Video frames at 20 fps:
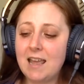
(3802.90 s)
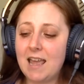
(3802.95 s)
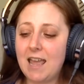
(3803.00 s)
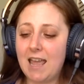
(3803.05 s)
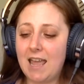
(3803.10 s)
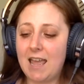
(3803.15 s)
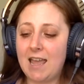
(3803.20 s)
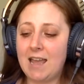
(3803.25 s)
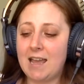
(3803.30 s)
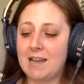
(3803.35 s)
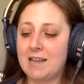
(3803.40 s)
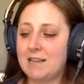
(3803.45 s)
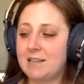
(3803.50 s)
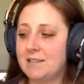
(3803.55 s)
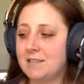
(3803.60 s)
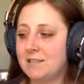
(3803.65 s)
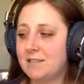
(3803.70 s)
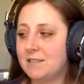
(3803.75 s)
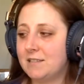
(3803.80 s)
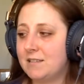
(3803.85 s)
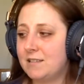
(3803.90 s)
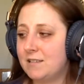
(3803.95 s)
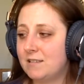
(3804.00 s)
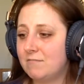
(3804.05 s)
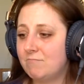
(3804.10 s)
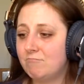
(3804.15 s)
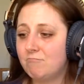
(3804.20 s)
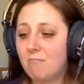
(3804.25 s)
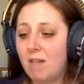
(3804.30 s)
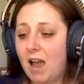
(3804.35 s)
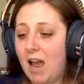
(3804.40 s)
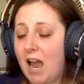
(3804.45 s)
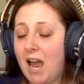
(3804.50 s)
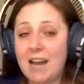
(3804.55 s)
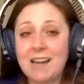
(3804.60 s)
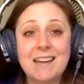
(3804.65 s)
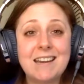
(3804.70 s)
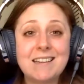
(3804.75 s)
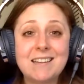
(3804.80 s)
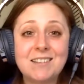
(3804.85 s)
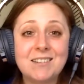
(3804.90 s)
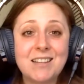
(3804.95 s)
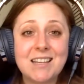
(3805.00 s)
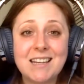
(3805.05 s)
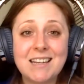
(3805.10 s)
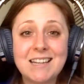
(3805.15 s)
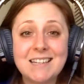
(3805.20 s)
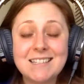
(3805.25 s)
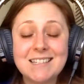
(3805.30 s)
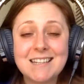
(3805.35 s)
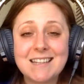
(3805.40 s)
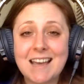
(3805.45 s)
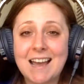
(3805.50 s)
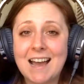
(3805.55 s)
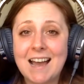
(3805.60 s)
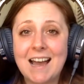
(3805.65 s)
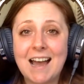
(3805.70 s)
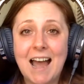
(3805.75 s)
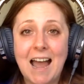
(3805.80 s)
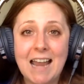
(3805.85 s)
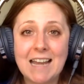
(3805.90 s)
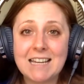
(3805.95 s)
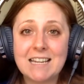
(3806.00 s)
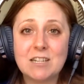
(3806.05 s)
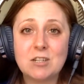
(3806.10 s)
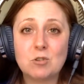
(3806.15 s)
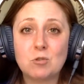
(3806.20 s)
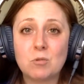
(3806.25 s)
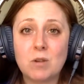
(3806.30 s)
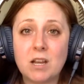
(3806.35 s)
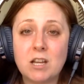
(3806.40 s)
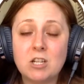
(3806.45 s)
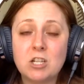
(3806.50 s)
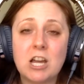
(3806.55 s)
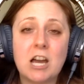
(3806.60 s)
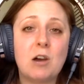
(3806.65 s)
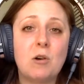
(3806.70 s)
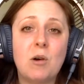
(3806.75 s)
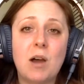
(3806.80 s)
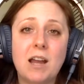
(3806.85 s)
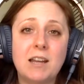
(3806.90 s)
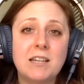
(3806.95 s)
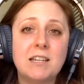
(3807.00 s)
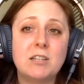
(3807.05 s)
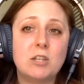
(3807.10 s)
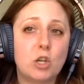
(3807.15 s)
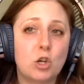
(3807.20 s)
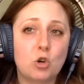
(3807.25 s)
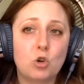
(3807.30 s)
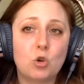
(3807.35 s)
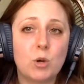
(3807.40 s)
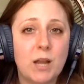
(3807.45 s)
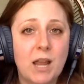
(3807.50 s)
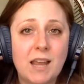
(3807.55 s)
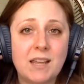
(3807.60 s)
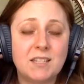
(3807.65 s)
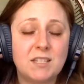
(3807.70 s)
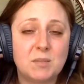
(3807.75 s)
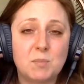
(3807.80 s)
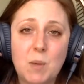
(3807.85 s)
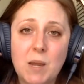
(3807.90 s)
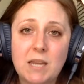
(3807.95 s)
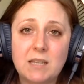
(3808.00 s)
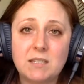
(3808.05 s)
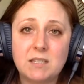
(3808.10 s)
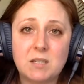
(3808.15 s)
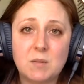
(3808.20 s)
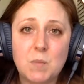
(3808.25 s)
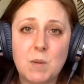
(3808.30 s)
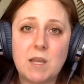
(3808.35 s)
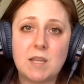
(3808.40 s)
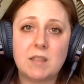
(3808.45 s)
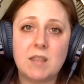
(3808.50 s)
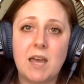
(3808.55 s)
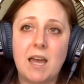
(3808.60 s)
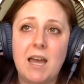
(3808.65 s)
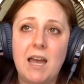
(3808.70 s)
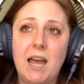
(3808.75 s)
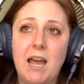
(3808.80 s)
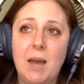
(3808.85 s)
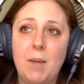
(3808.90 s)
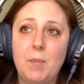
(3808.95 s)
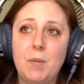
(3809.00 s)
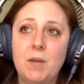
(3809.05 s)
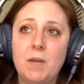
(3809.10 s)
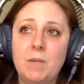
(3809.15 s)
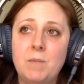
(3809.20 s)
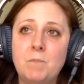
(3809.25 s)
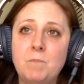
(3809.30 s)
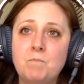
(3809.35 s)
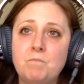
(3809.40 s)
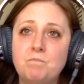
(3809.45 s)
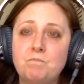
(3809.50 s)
And I need to lean into that. I need to rage out. I need to create space to make that happen.